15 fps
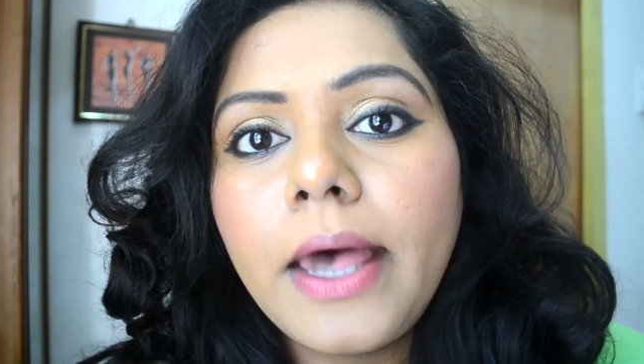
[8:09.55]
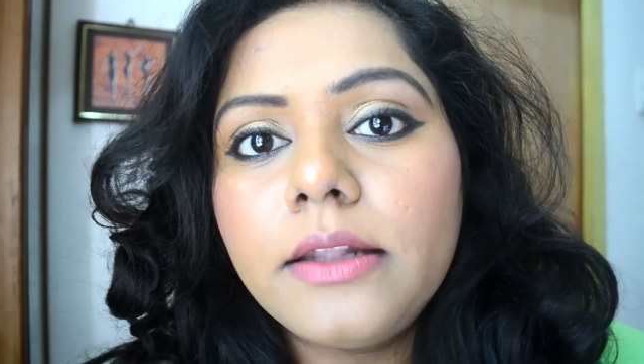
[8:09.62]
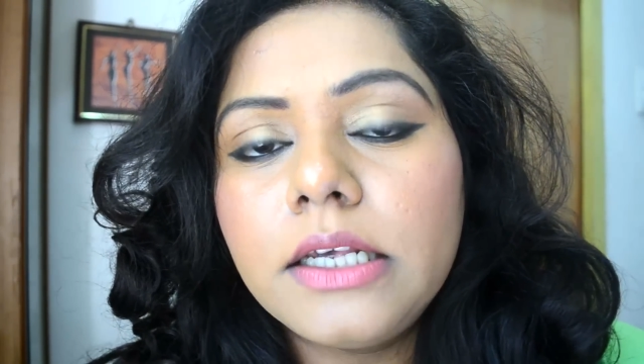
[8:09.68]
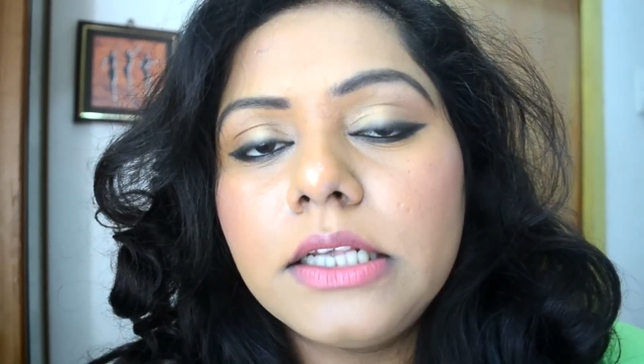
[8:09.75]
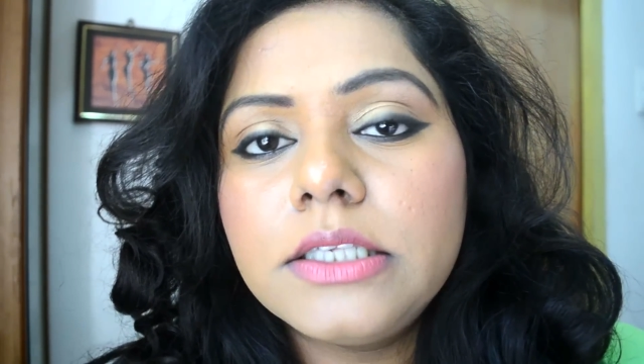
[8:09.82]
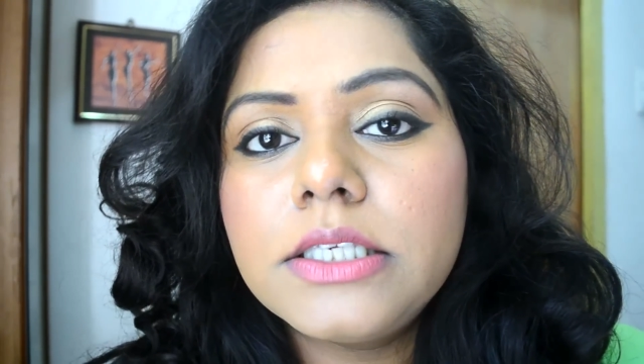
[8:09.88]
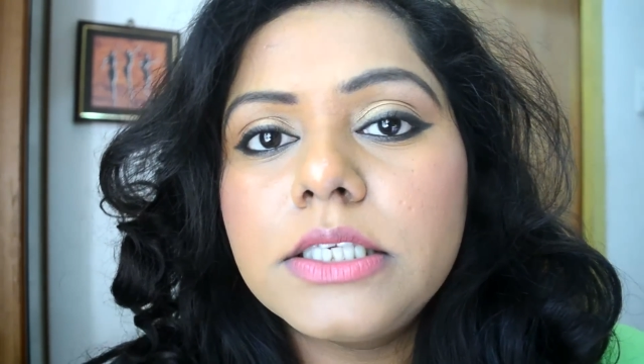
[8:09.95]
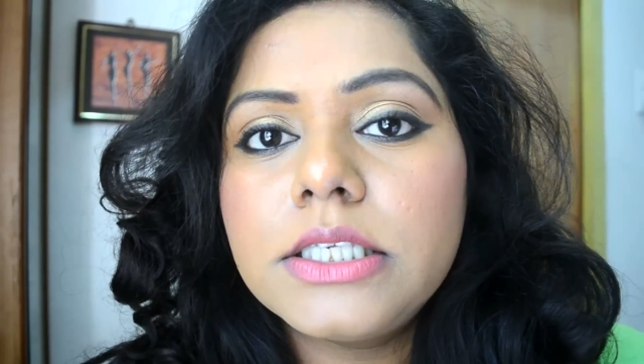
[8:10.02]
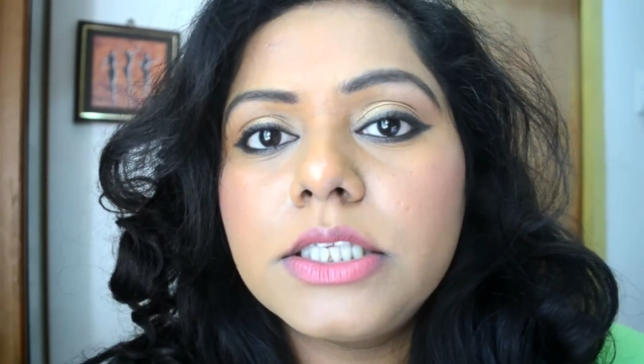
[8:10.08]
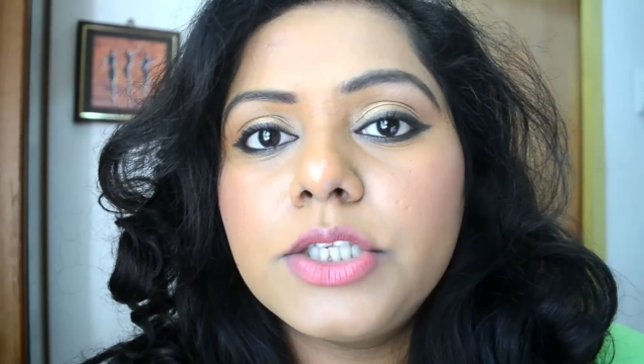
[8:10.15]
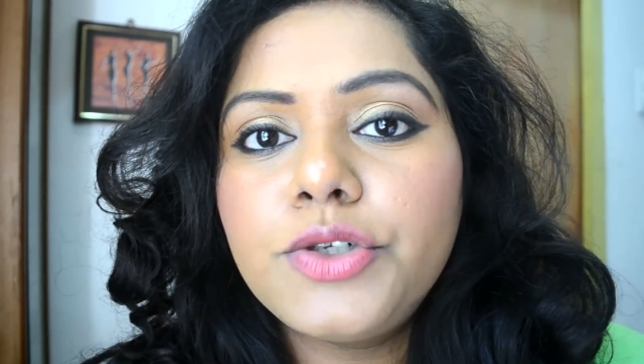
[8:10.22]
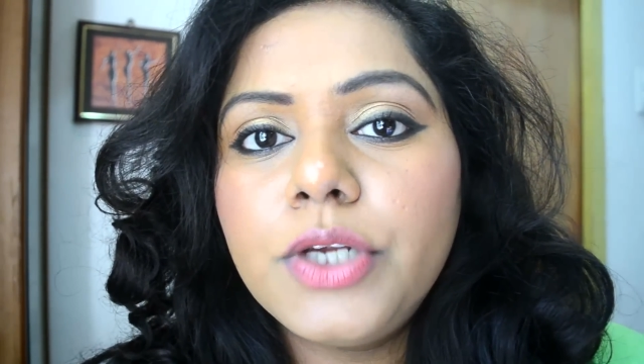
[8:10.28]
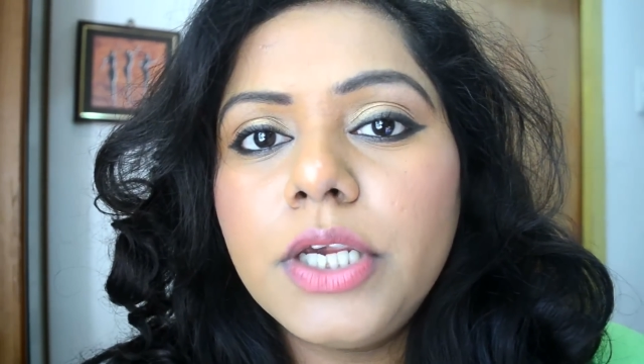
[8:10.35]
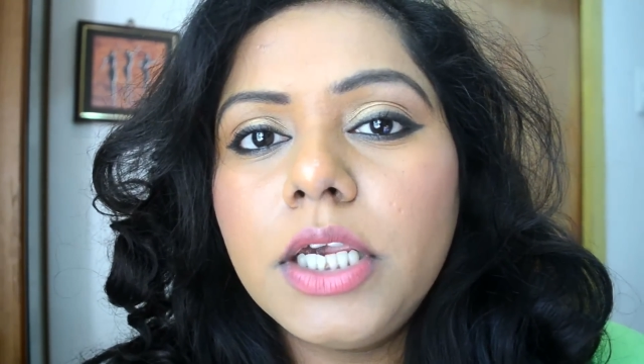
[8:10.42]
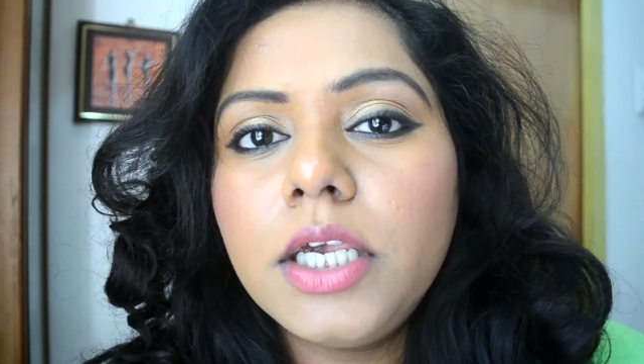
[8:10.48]
and it's
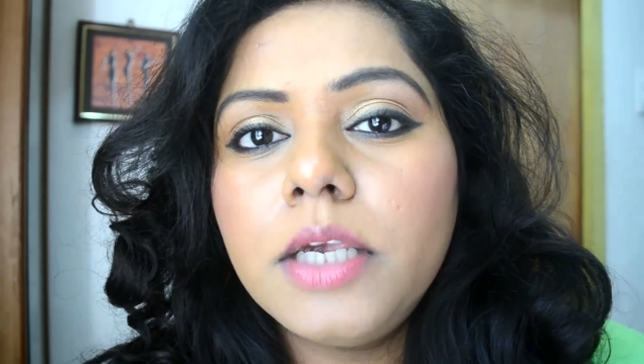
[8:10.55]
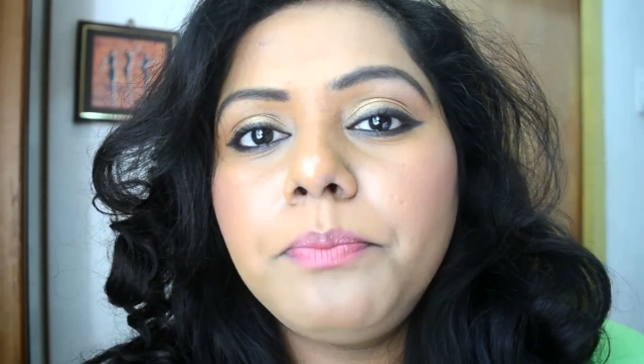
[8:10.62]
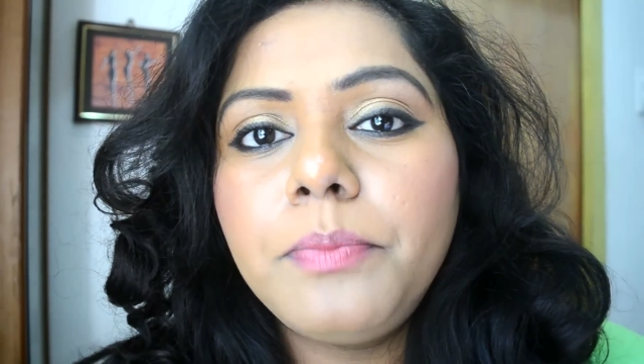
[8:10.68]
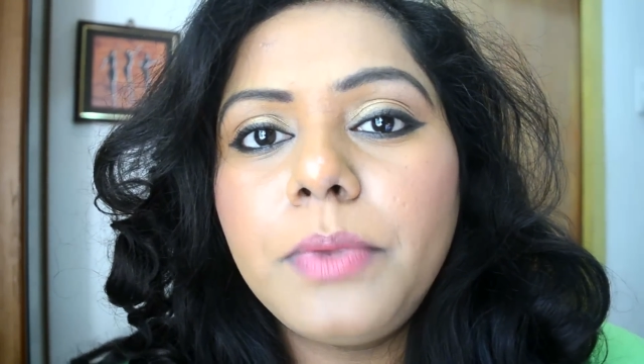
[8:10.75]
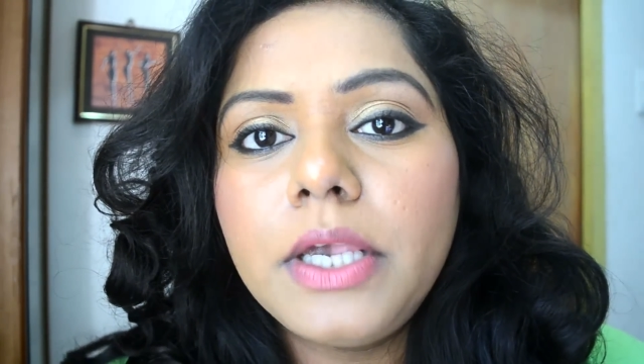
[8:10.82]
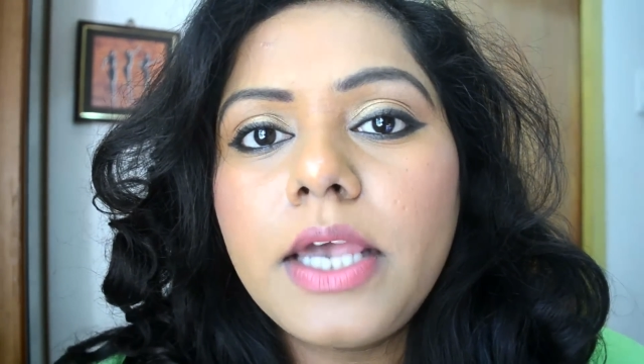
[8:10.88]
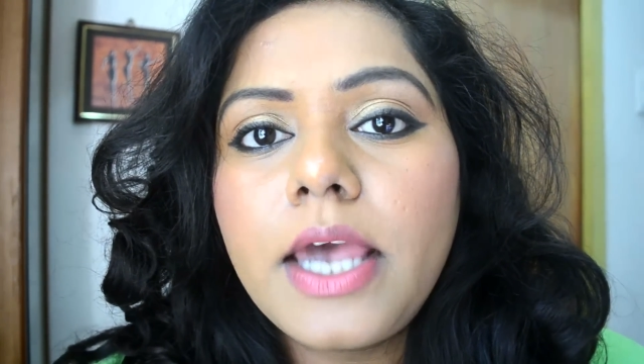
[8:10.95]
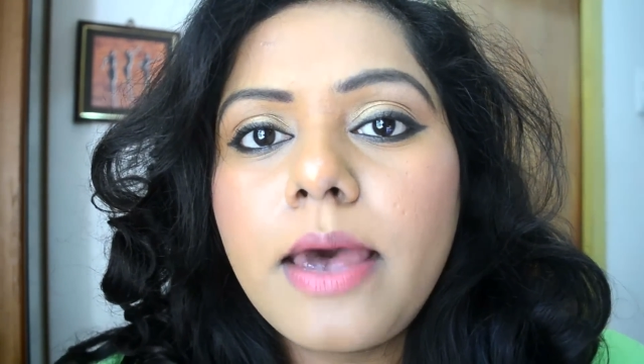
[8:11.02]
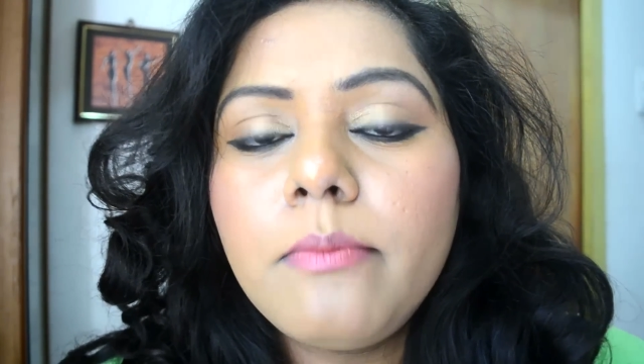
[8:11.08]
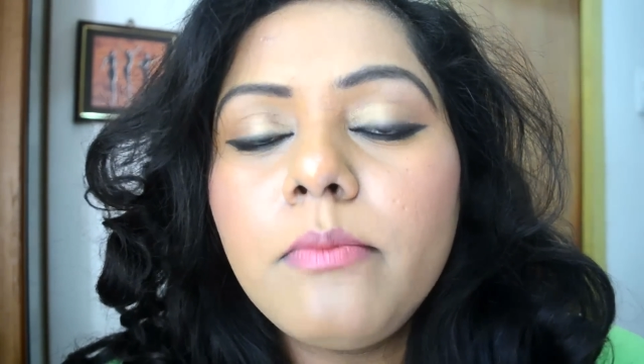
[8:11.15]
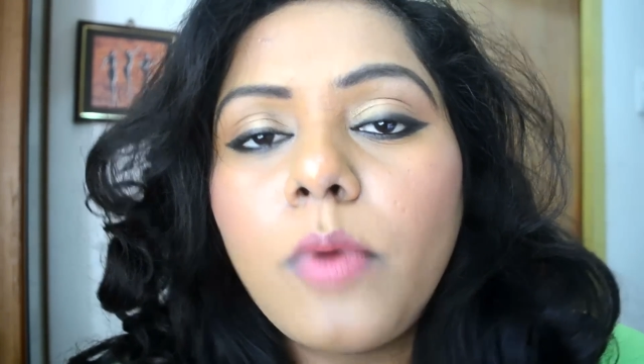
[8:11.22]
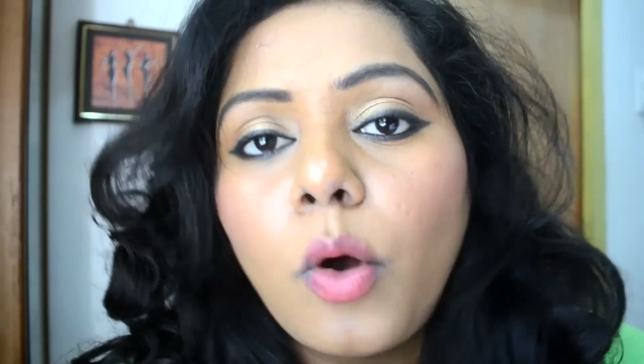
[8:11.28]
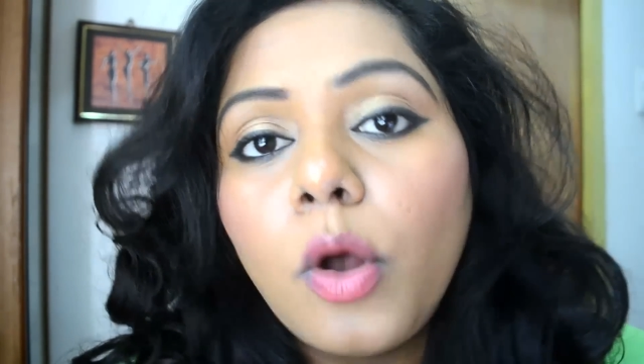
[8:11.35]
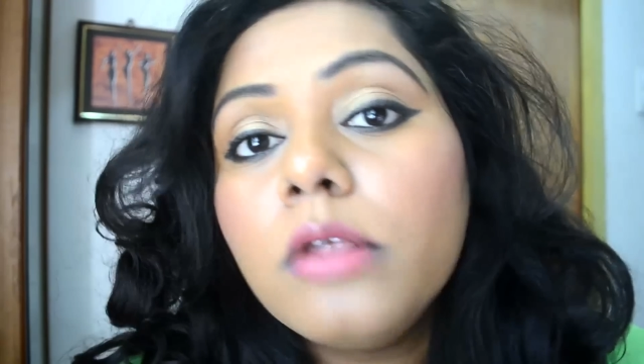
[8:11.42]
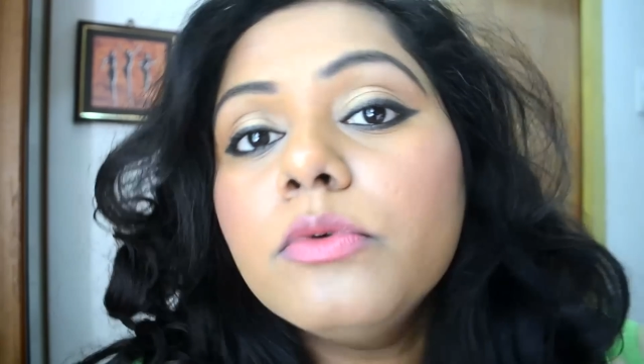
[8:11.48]
3
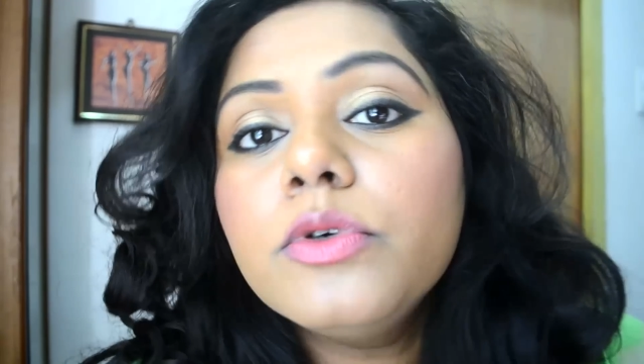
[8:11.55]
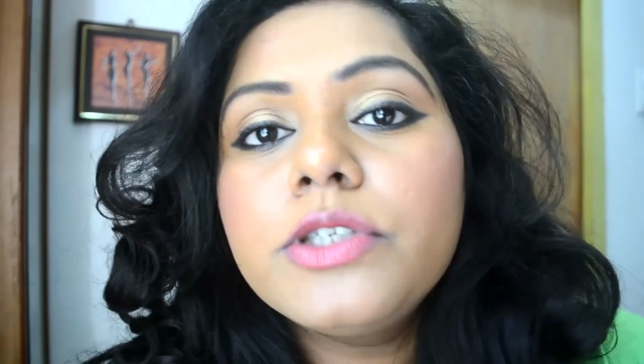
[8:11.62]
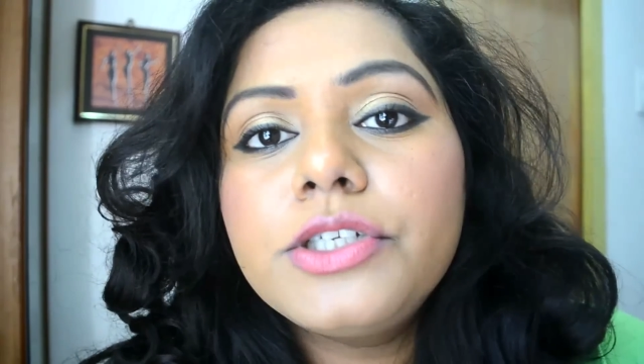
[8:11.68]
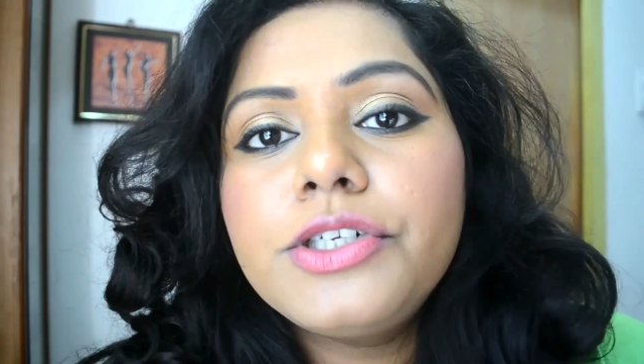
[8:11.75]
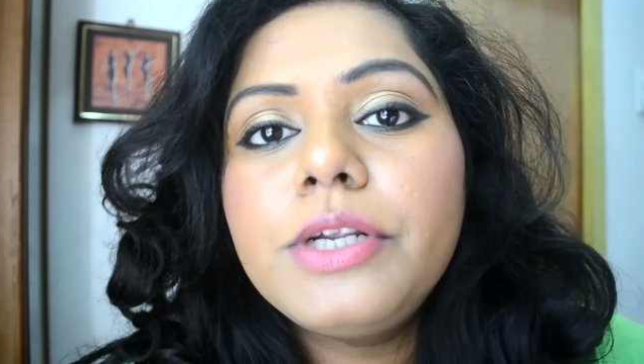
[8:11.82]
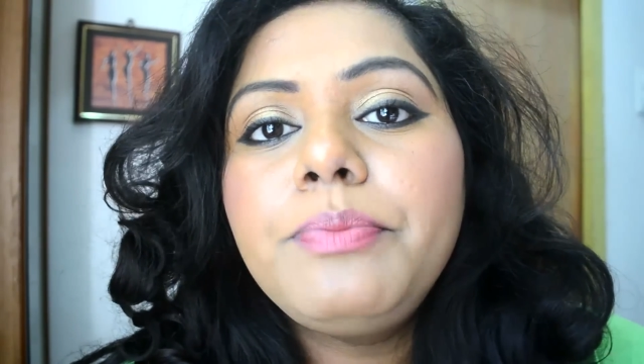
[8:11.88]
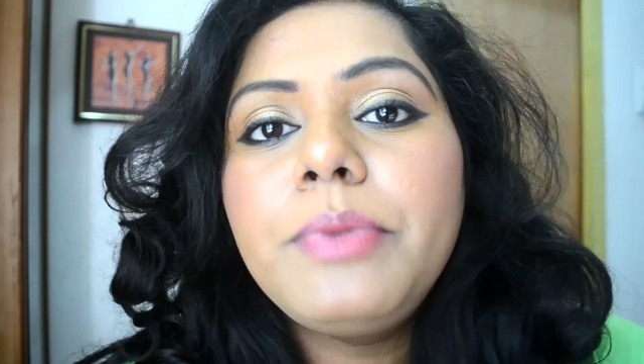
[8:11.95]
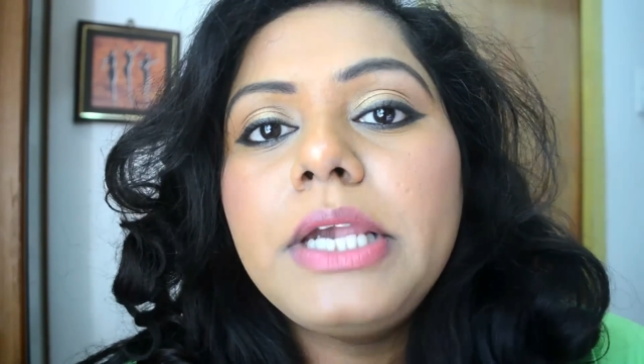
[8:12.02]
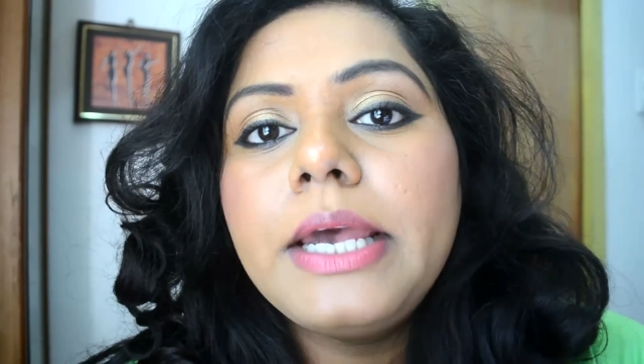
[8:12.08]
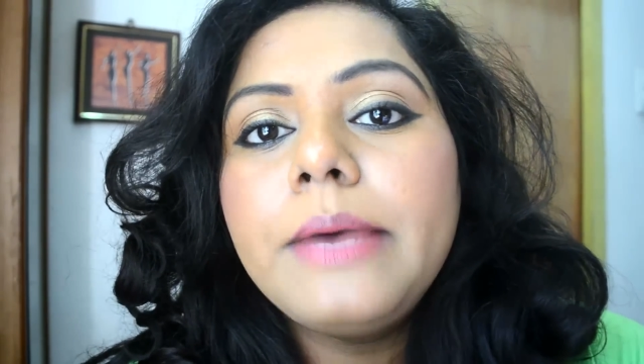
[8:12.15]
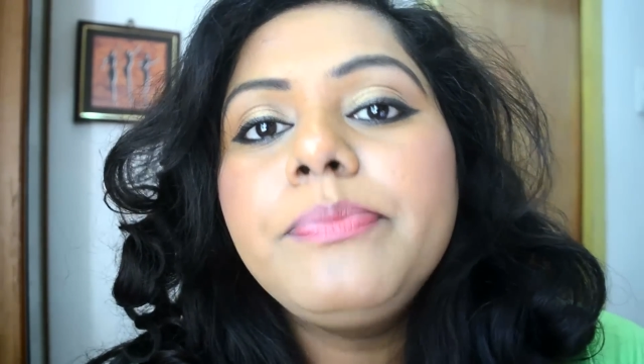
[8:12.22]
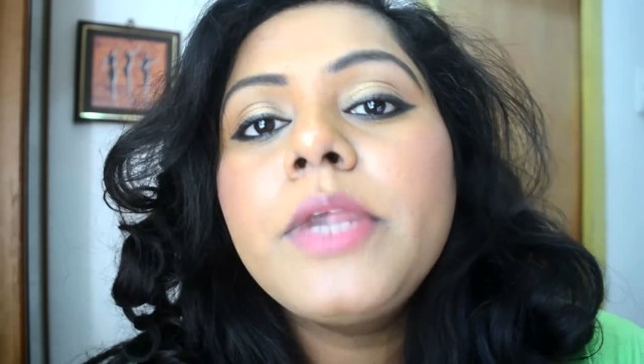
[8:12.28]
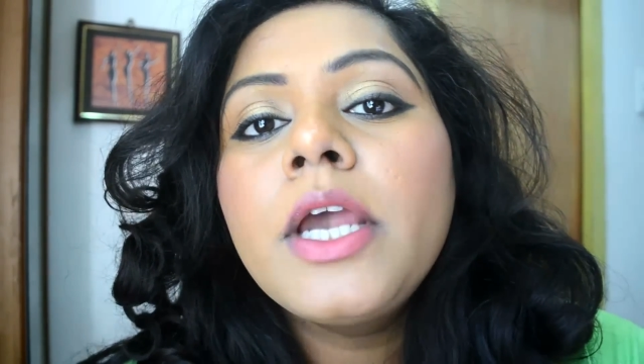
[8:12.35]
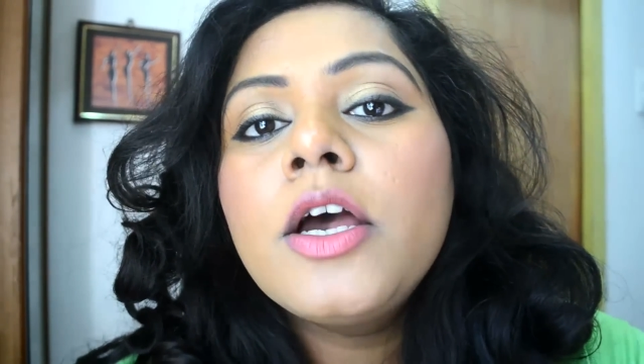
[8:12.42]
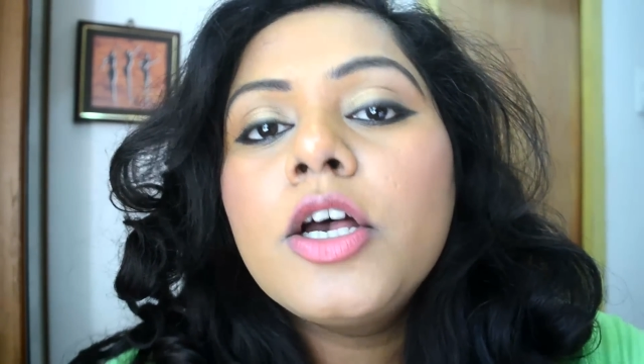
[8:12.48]
p.m. almost 3 p.m.